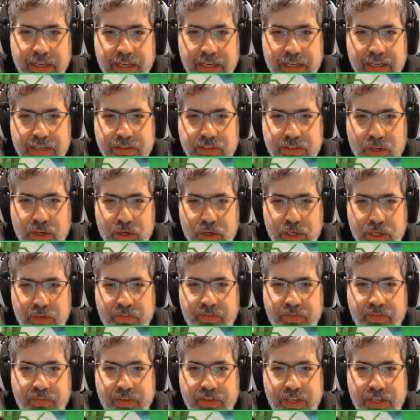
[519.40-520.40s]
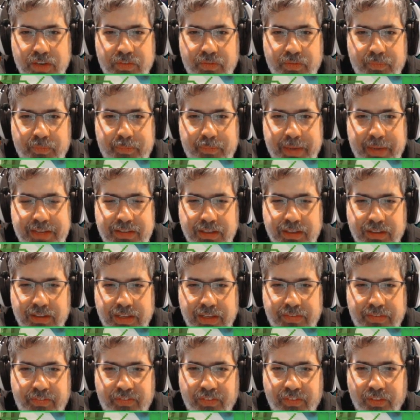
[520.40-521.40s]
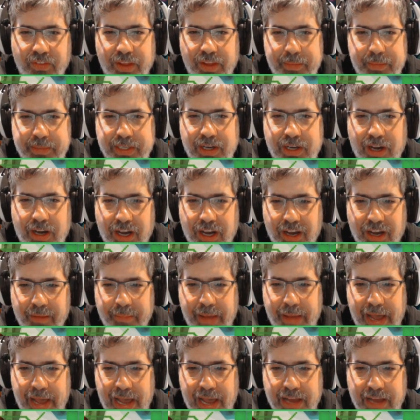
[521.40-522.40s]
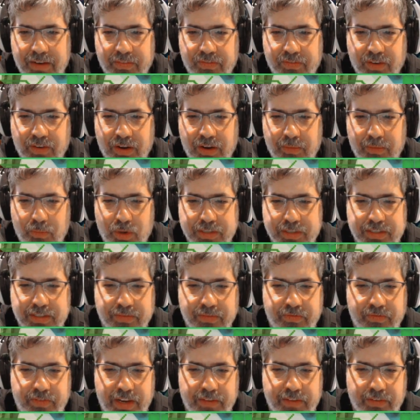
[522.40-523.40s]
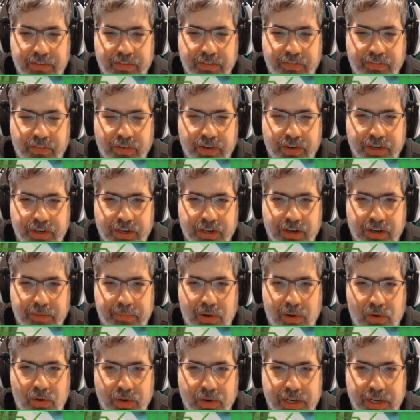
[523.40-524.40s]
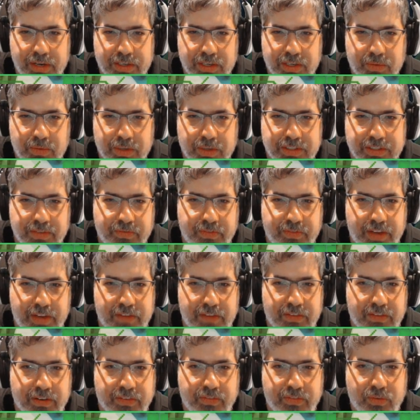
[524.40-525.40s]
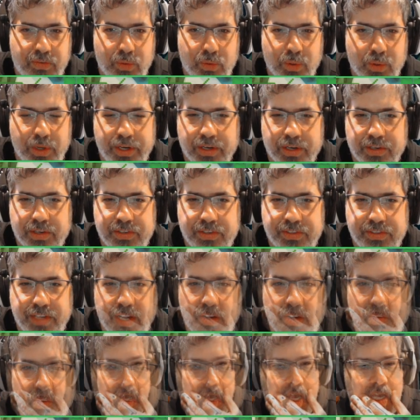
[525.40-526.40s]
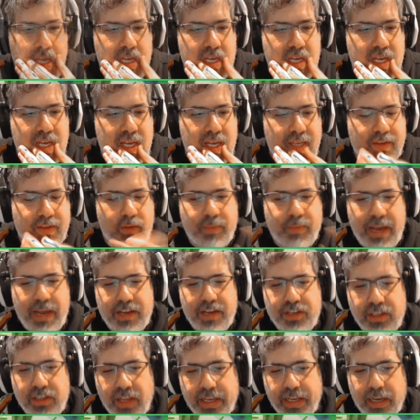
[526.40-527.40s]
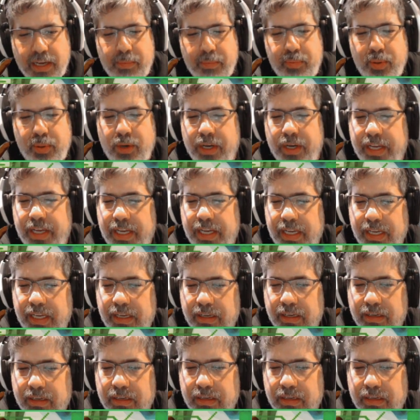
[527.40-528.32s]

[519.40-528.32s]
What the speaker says: So you've basically flipped combat from what's in favor for your opponent to what's in favor for yourself. So imagine like a pretty